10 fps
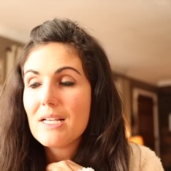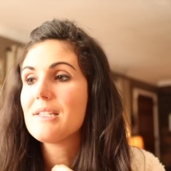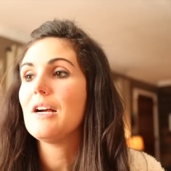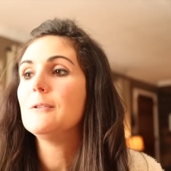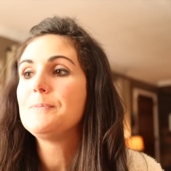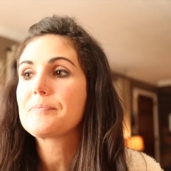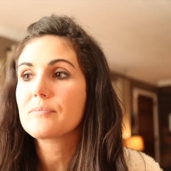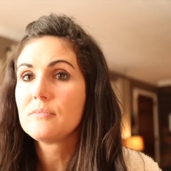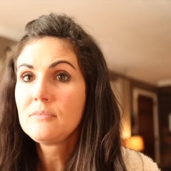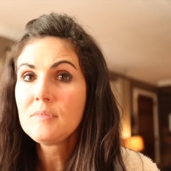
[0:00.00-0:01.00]
So
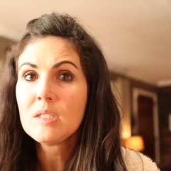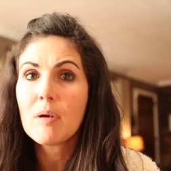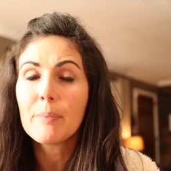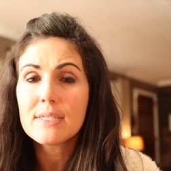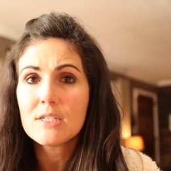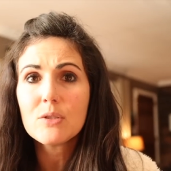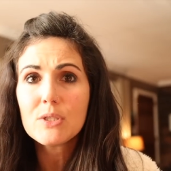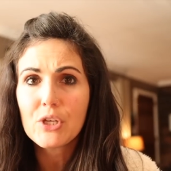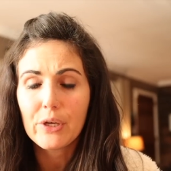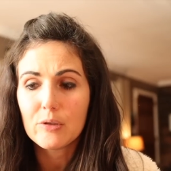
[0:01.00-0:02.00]
my placenta
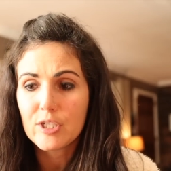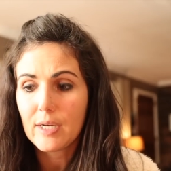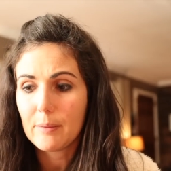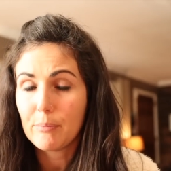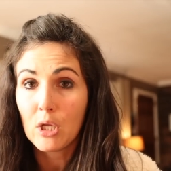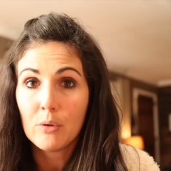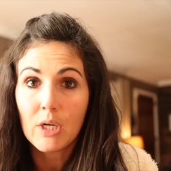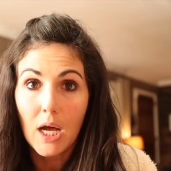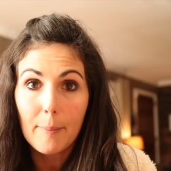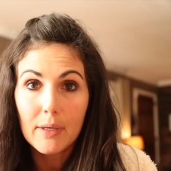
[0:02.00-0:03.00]
was huge. It had blown
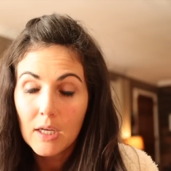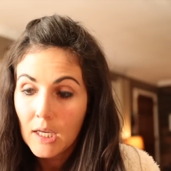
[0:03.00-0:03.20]
up.